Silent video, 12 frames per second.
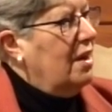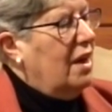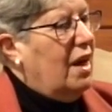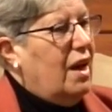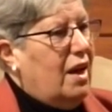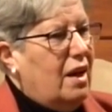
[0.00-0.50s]

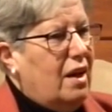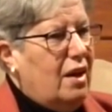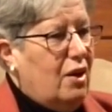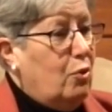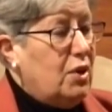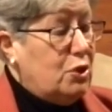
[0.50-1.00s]
and
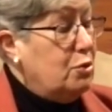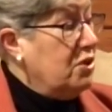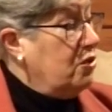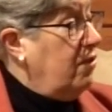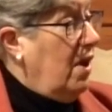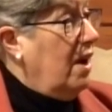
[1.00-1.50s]
which
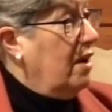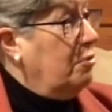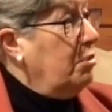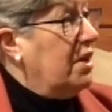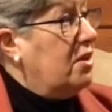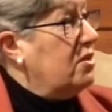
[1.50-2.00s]
was fine
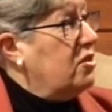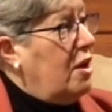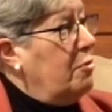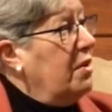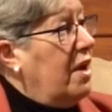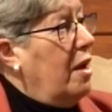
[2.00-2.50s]
because I
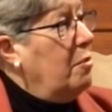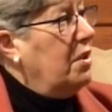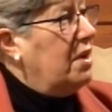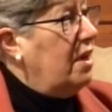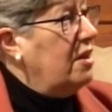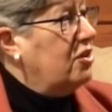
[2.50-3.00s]
became a
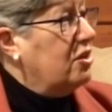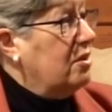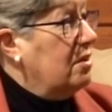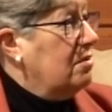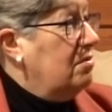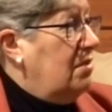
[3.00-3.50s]
teacher
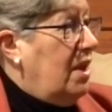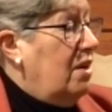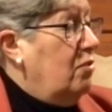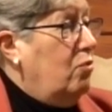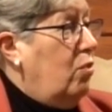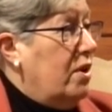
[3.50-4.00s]
and, mm-hmm.
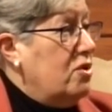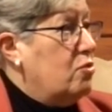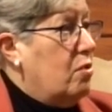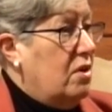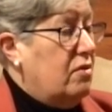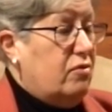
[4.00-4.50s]
and was
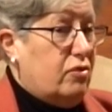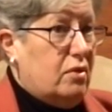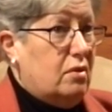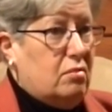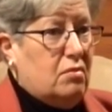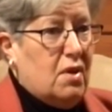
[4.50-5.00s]
one
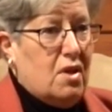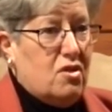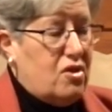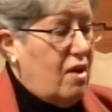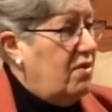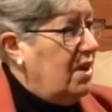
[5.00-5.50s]
for
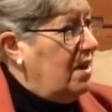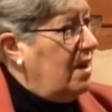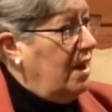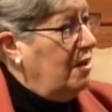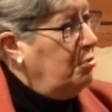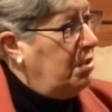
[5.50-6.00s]
so
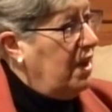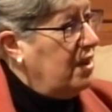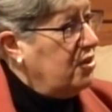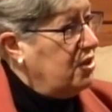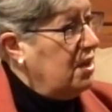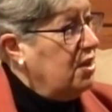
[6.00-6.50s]
17
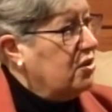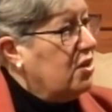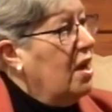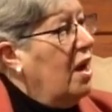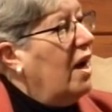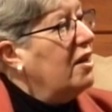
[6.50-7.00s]
plus years.
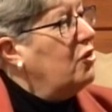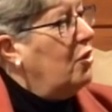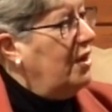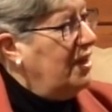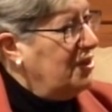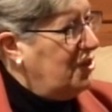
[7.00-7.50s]
I
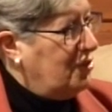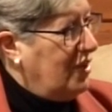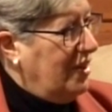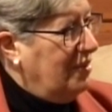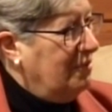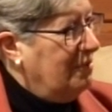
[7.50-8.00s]
taught
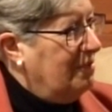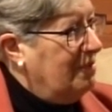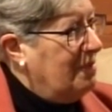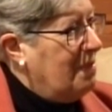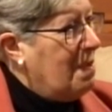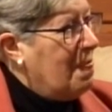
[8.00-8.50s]
history.
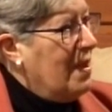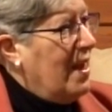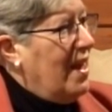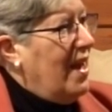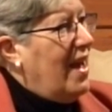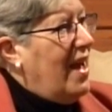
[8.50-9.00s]

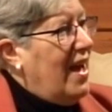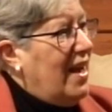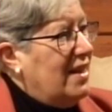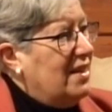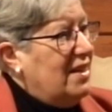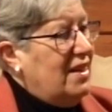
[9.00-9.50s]
Ah.
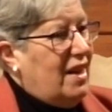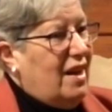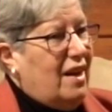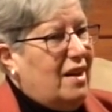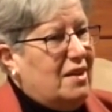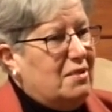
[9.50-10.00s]
And
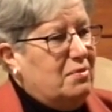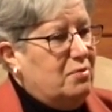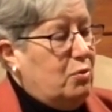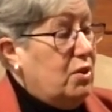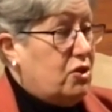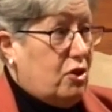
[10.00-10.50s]
um,
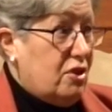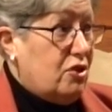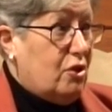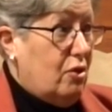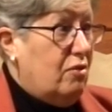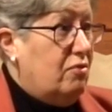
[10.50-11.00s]
which
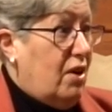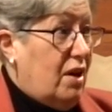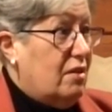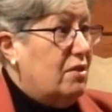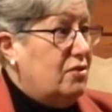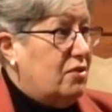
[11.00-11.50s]
also
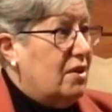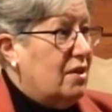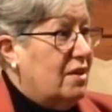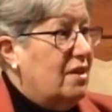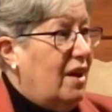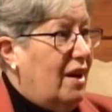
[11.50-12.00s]
involved a
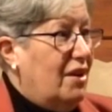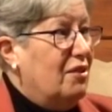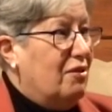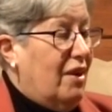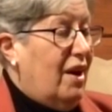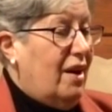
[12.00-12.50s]
lot of
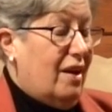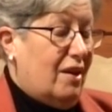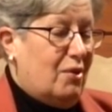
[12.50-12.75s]
writing.